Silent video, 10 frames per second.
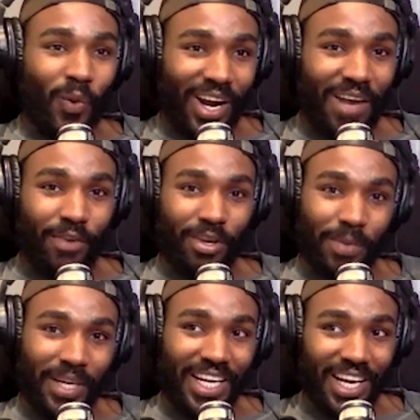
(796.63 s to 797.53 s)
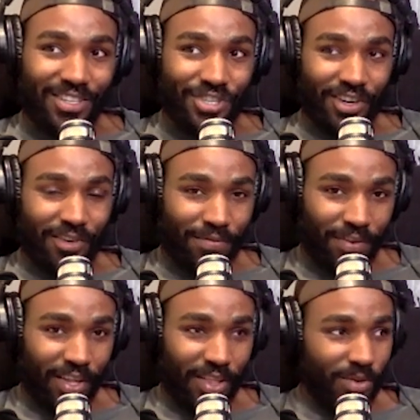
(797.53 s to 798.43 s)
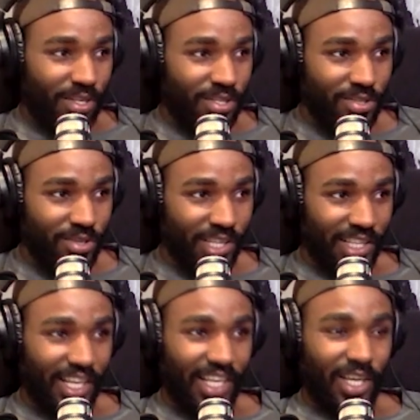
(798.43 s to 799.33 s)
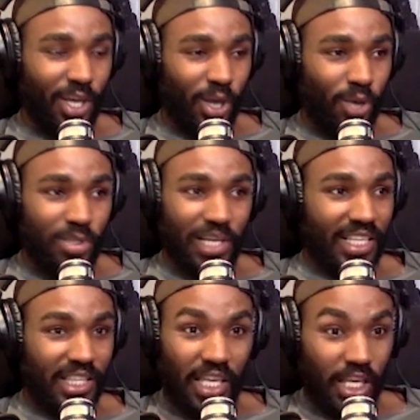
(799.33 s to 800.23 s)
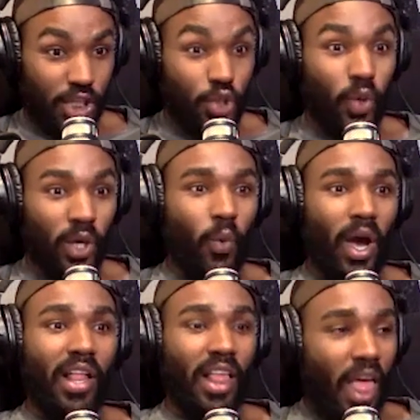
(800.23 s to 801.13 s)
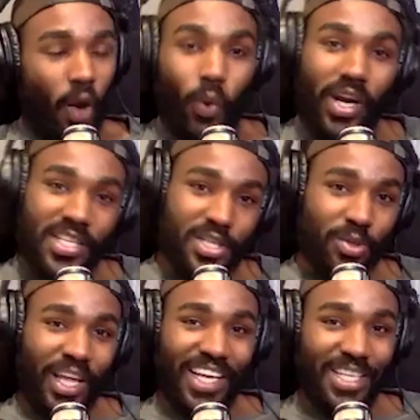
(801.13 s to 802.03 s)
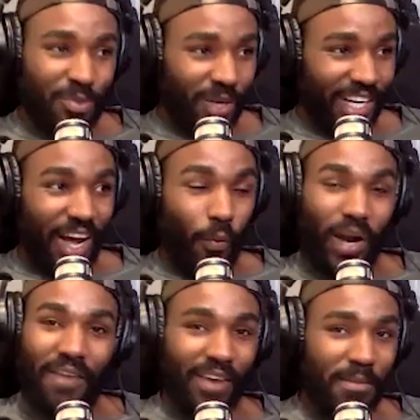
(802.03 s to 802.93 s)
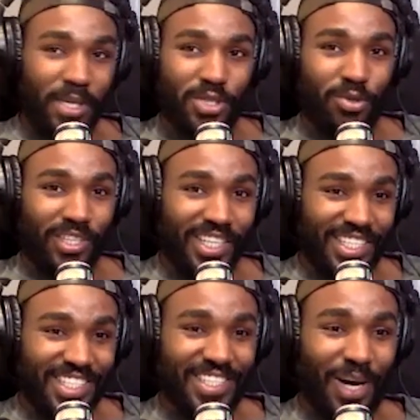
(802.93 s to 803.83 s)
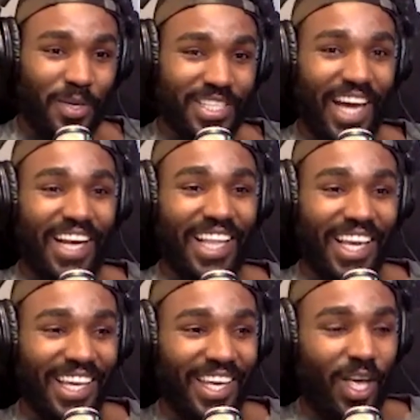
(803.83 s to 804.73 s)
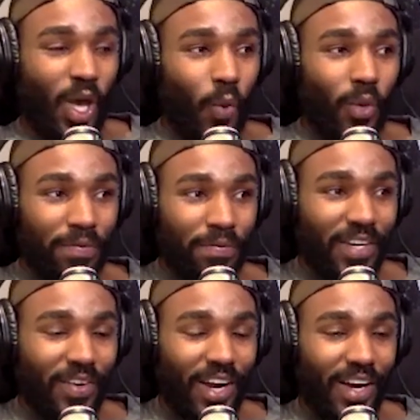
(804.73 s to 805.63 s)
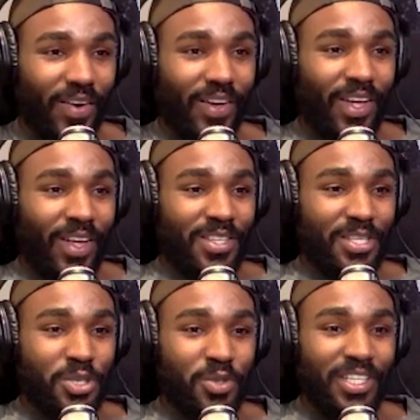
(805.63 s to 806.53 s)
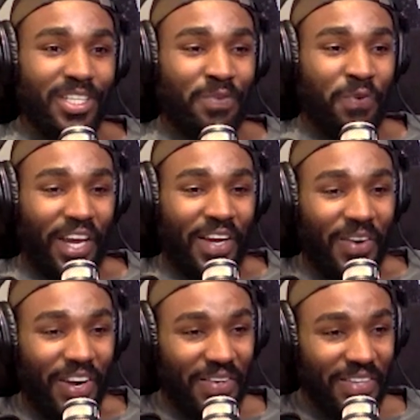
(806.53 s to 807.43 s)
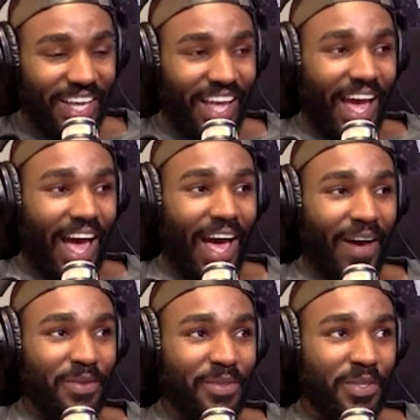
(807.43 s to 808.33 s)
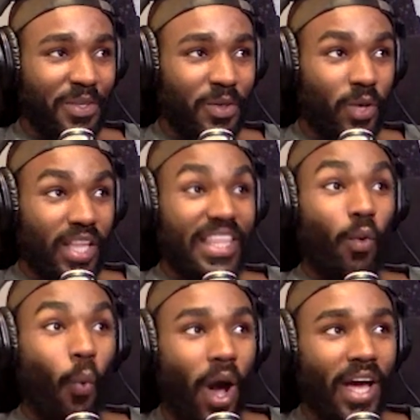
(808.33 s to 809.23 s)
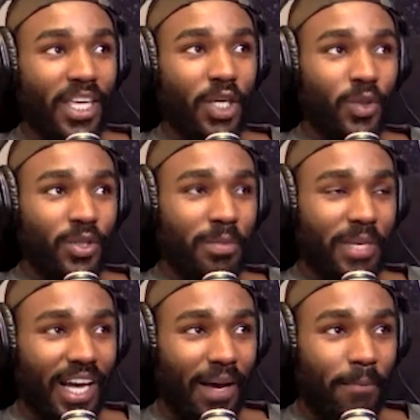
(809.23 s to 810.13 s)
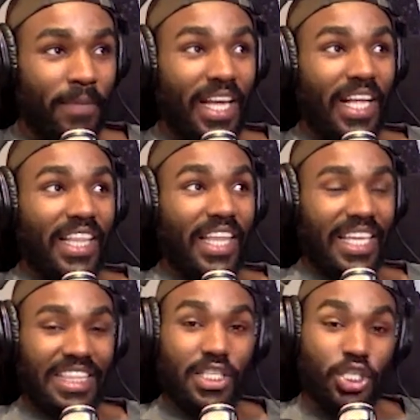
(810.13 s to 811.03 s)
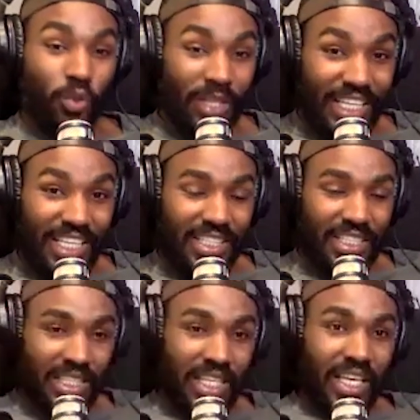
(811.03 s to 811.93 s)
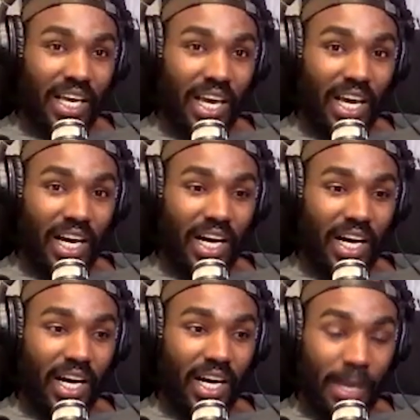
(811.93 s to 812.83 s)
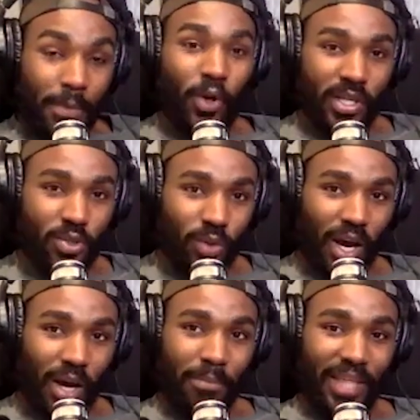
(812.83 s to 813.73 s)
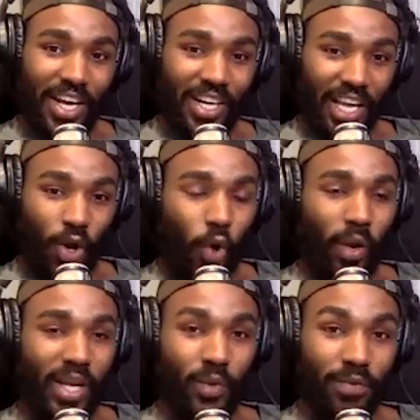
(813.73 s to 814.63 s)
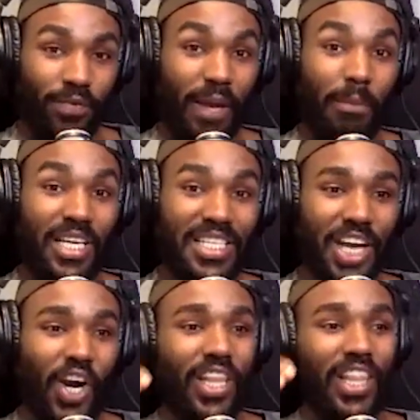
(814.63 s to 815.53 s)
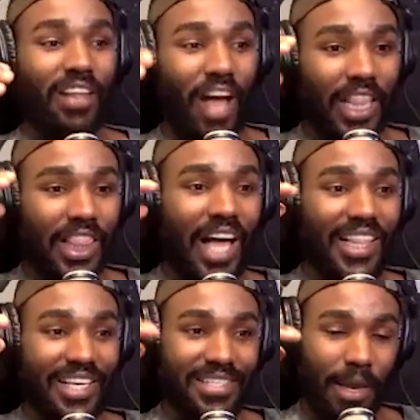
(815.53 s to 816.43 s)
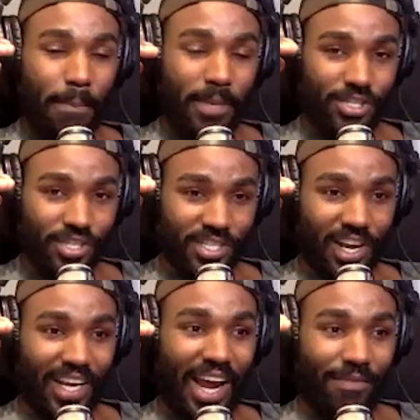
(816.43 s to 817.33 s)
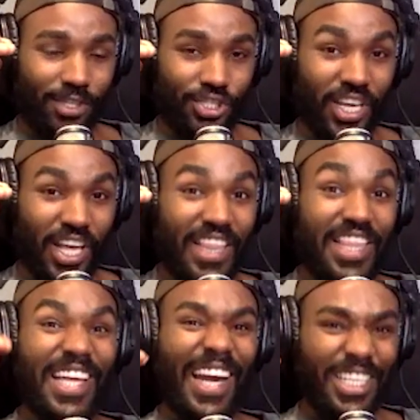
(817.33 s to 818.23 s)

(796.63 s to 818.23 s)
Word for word: whatever. It'll be a Nigerian father with a strict like who's like is doing well. Whereas Sudanese, when whenever I meet Sudanese, it's always kind of like we figure out the Sudanese figure out how to they want you to become like the Sudanese uh, immigrants who come that are like already with families are a, a lot less ambitious on average than the